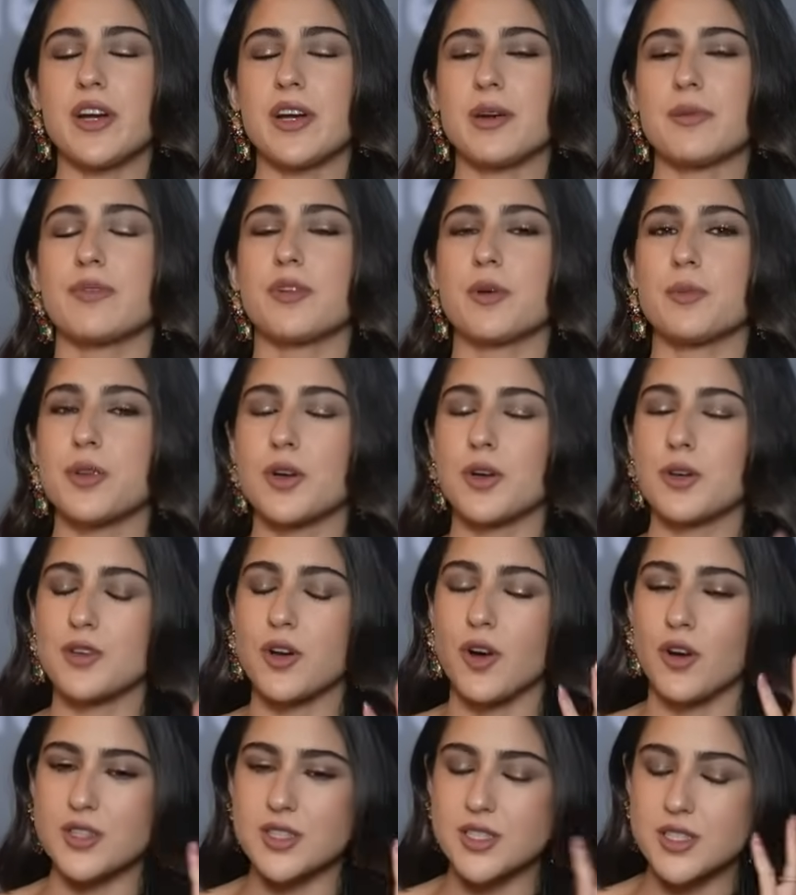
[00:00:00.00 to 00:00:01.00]
freedom from the
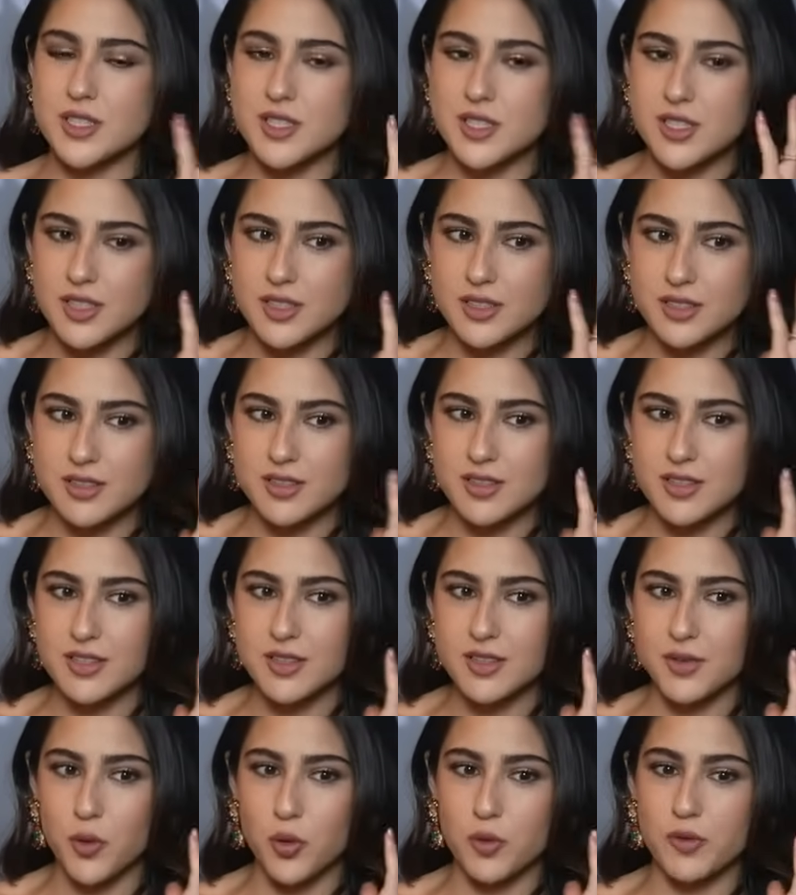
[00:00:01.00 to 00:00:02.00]

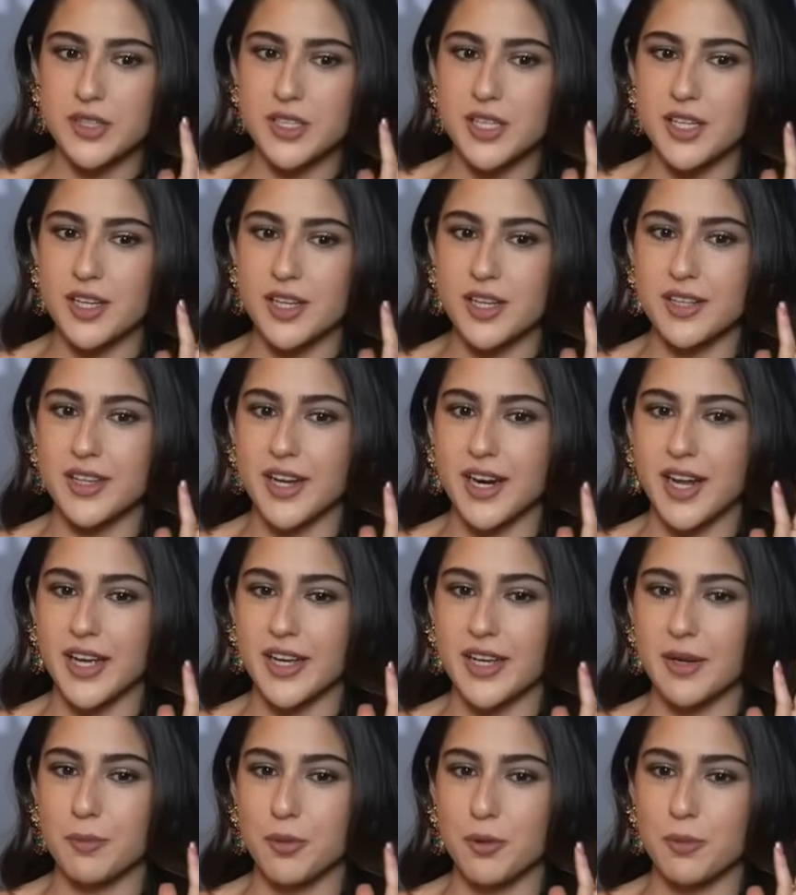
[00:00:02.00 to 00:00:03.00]
constant overthinking that I
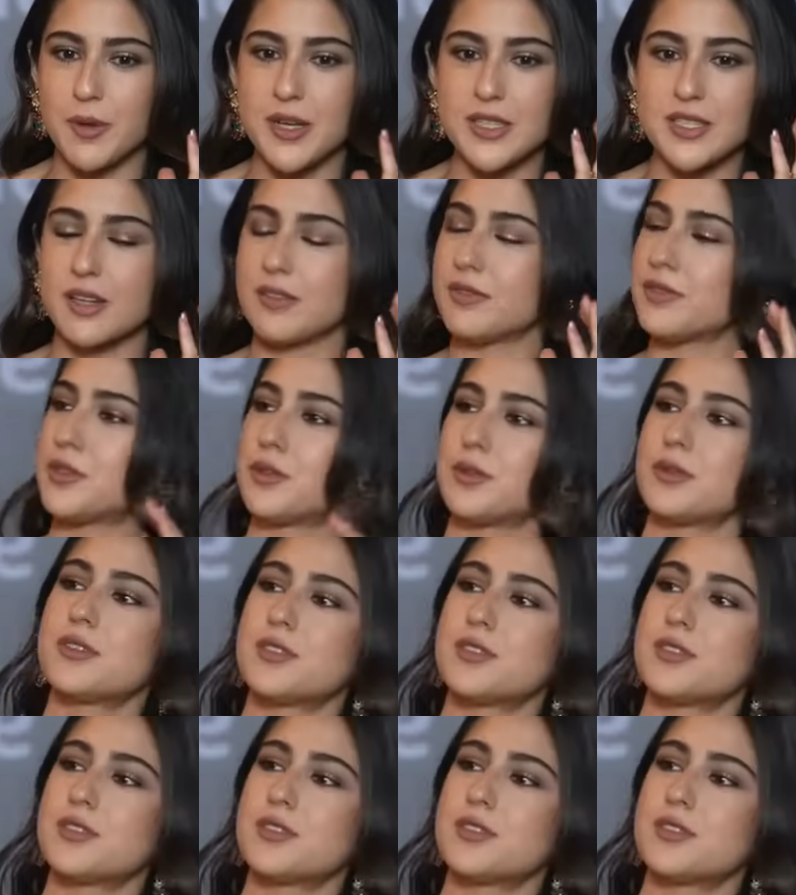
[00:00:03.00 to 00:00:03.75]
can put myself through.